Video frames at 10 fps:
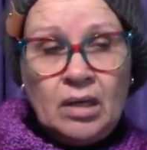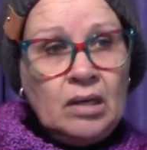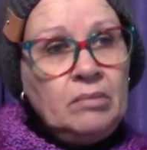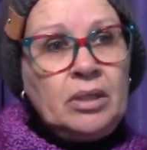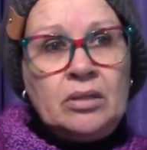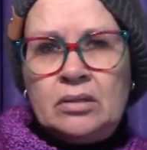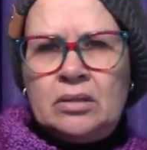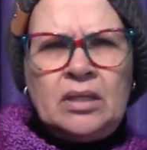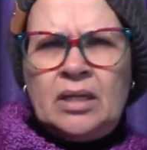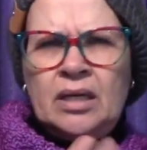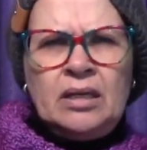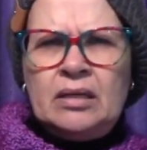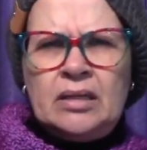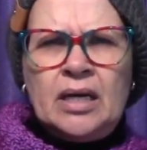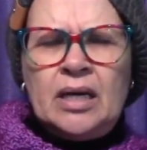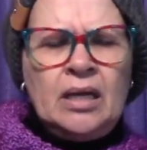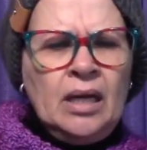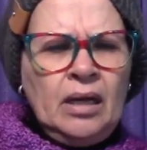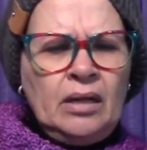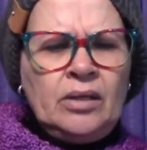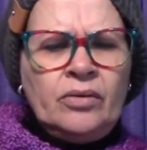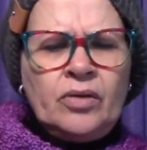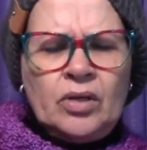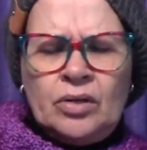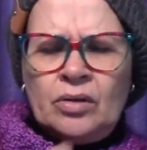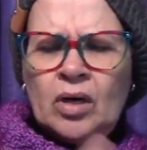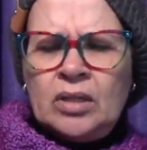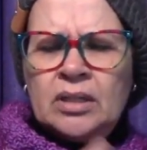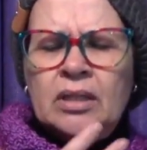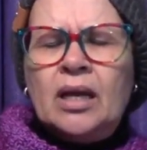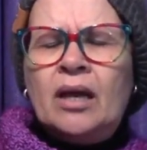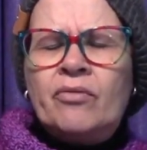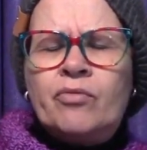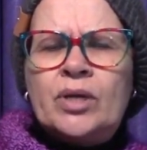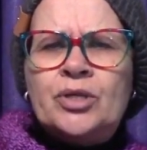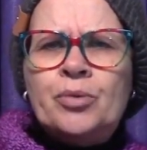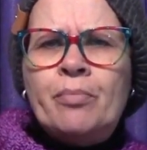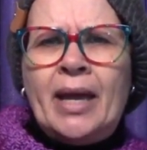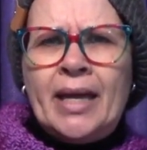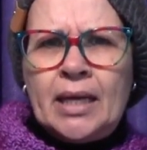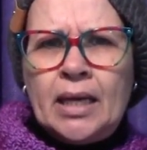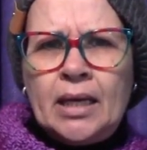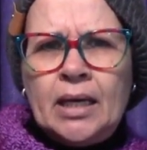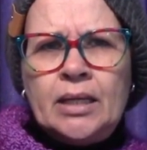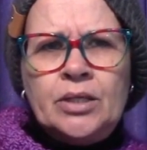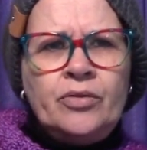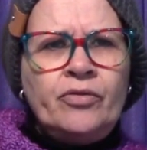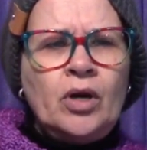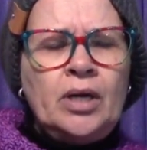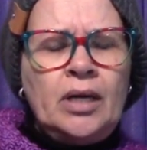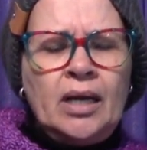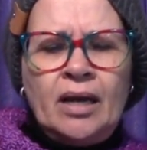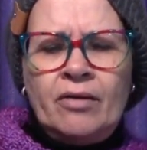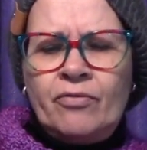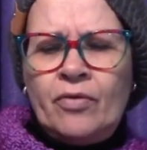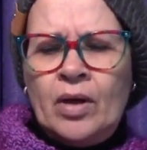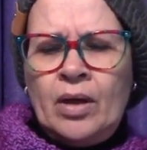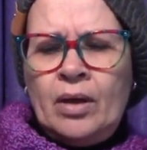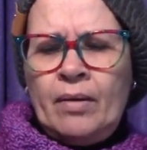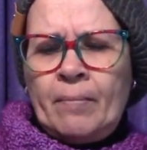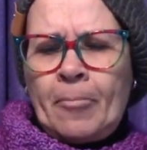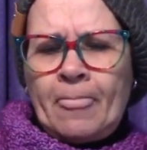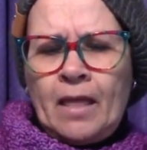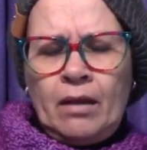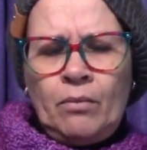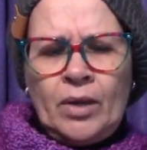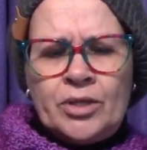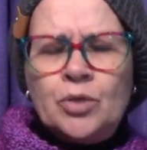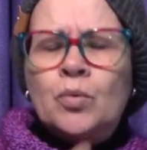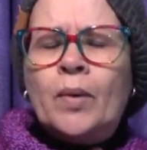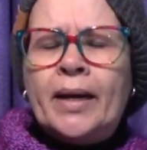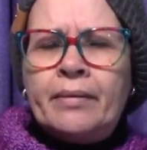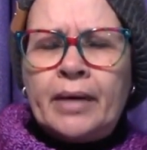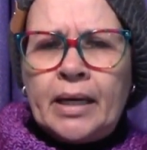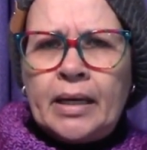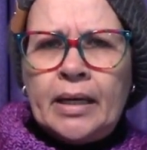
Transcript: Because at the end of the day, you've got to love what you're making and you've got to love what you're wearing.